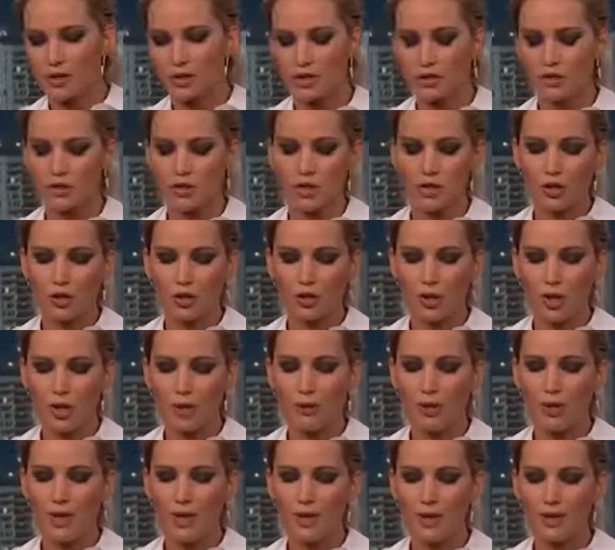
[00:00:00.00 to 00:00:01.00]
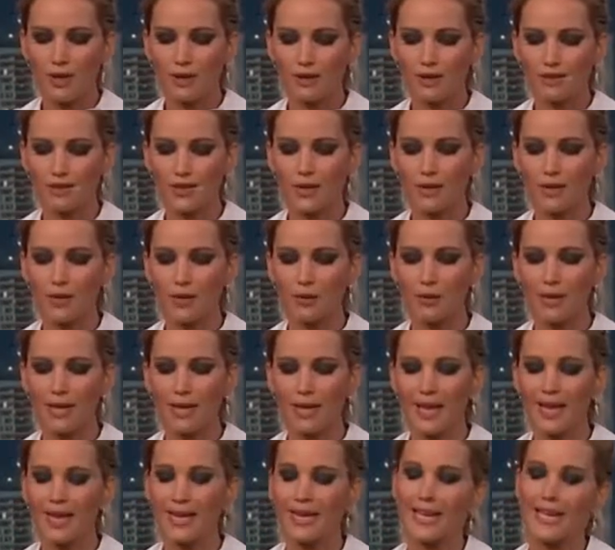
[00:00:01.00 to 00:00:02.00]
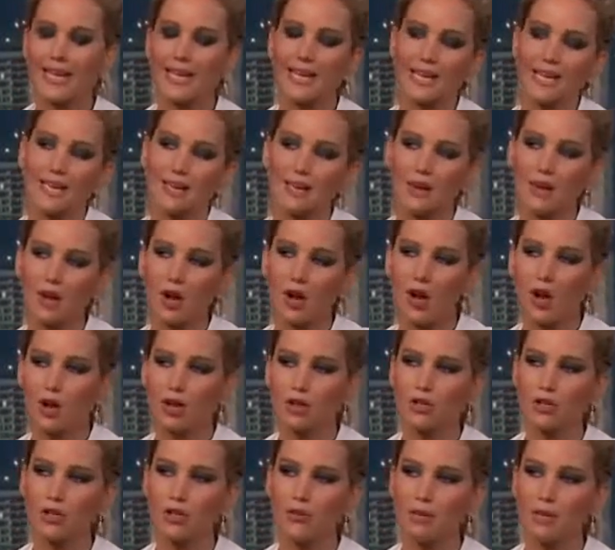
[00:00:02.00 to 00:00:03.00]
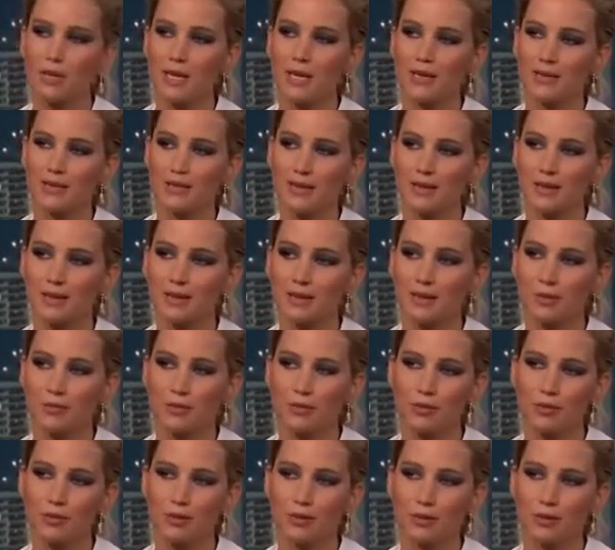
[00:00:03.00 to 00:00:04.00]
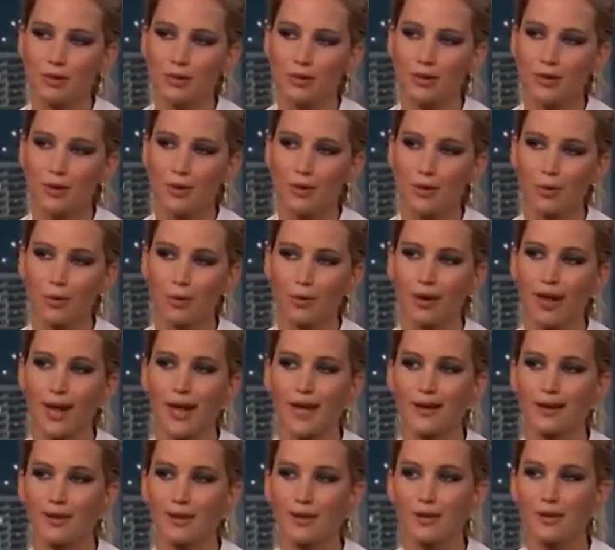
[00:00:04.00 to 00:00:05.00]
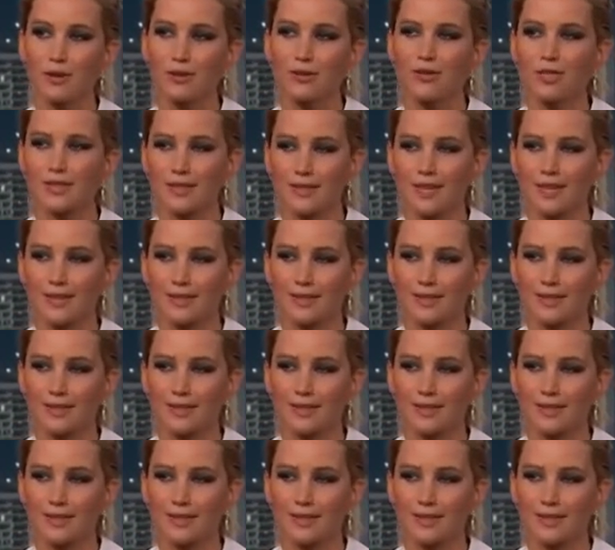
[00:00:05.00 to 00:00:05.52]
Is Chloe in on you being subtly rude to her, or are you just